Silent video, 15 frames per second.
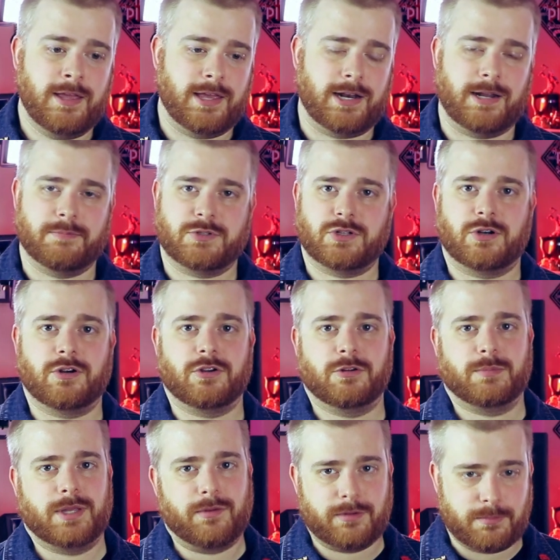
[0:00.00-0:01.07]
and I'm sure you'll
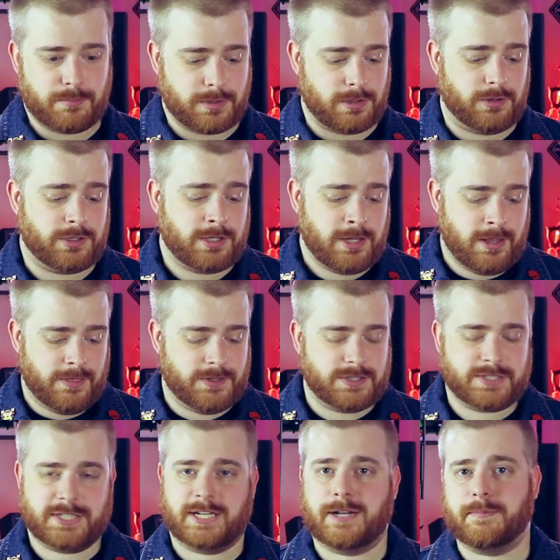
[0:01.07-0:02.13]
be able to build the
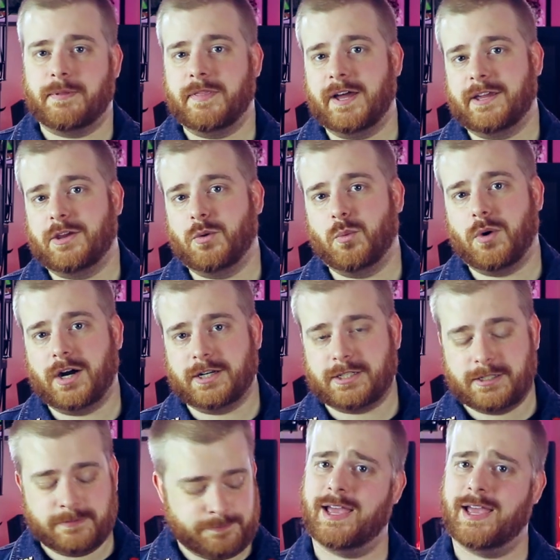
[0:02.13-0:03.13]
setup that you want.